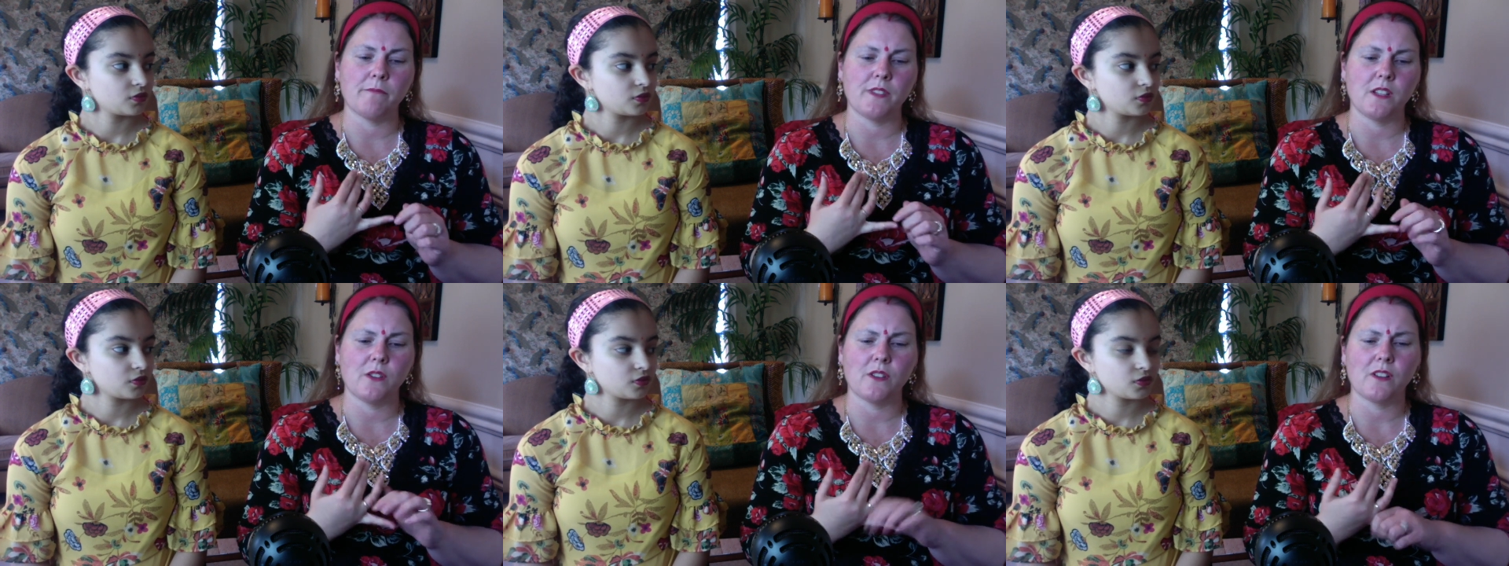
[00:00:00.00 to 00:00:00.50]

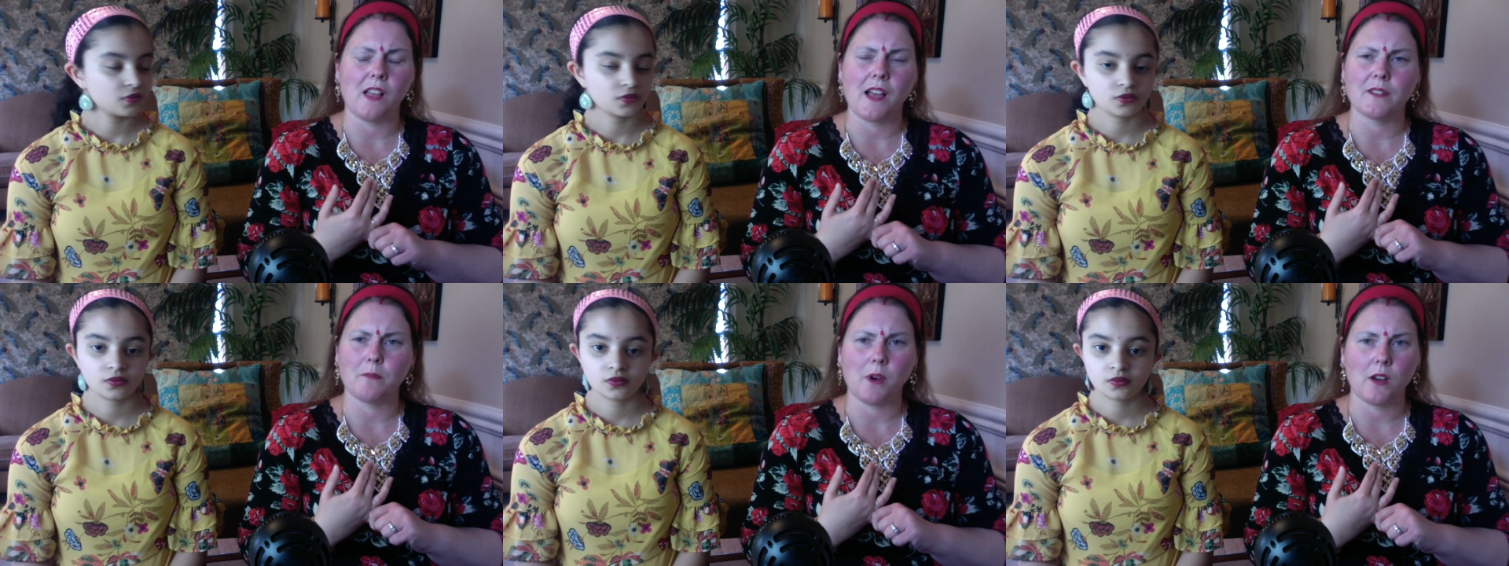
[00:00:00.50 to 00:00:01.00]
Speaker 1: you know the
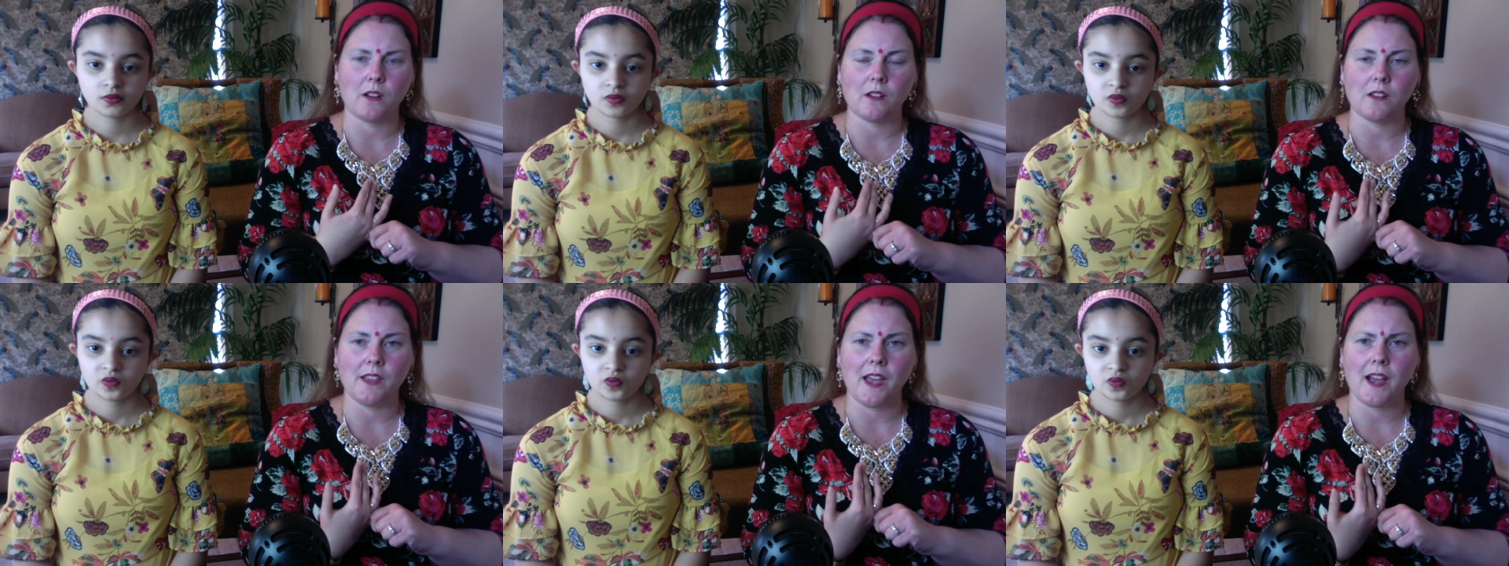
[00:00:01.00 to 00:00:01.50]
glass bottle
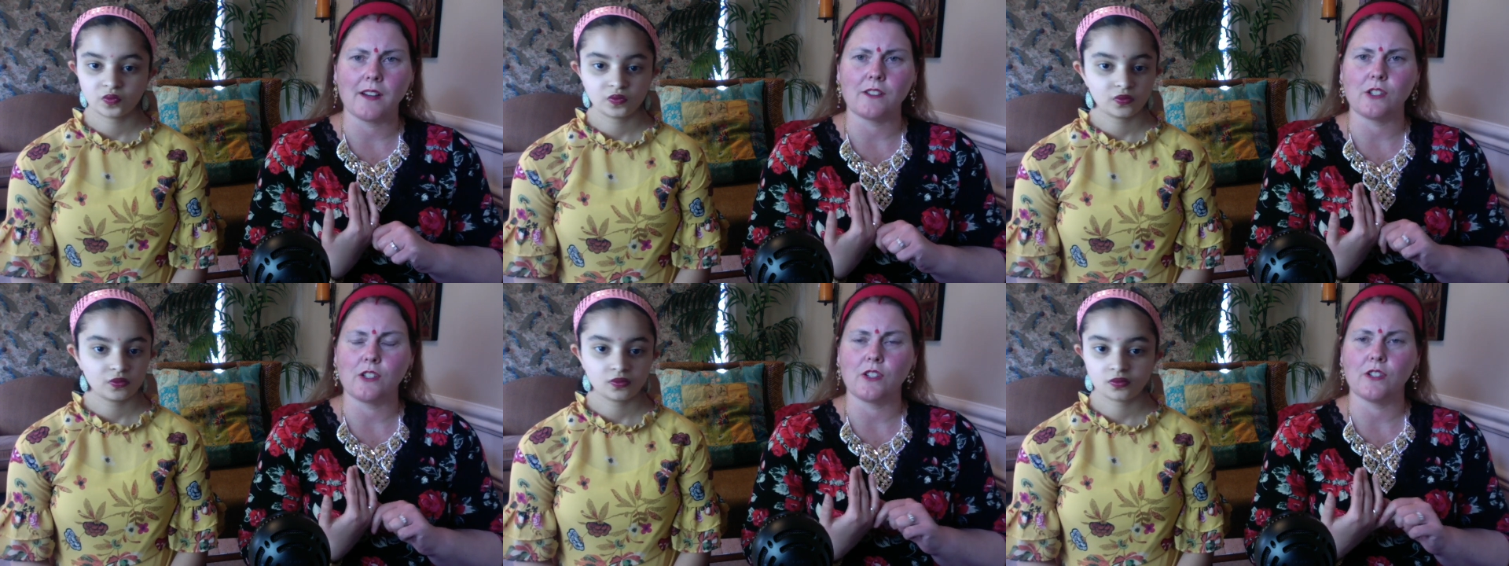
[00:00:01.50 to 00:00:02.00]
on the
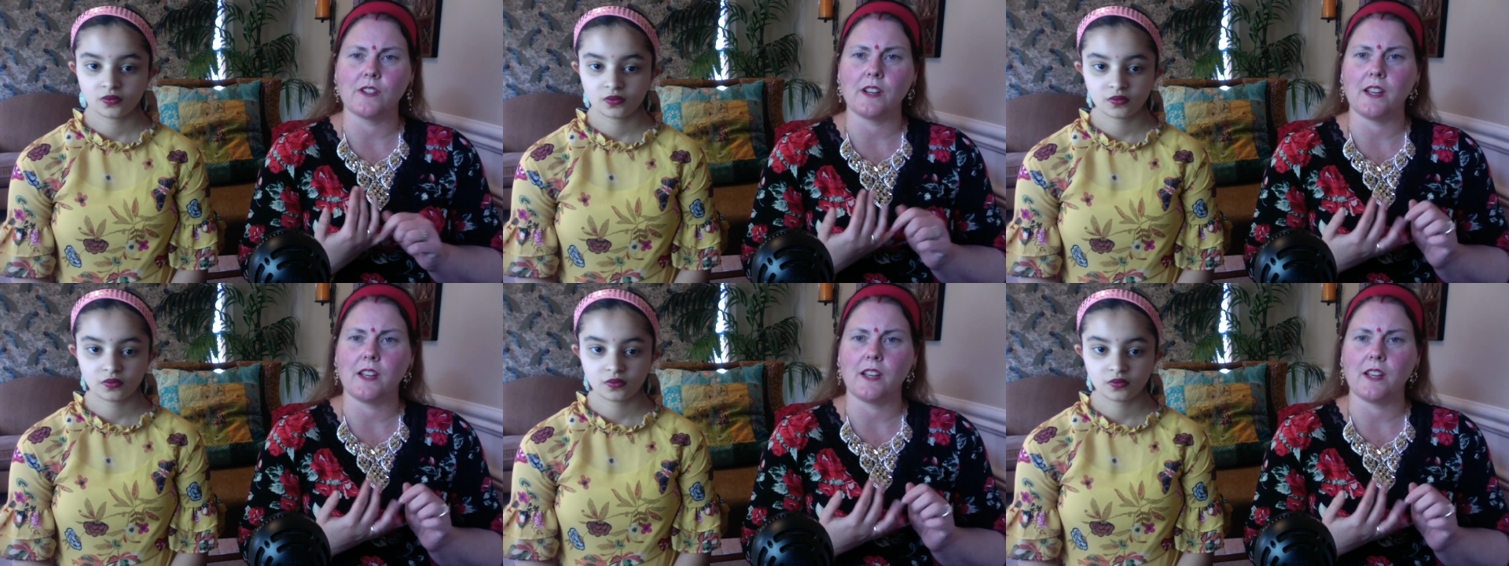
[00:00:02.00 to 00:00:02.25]
actor,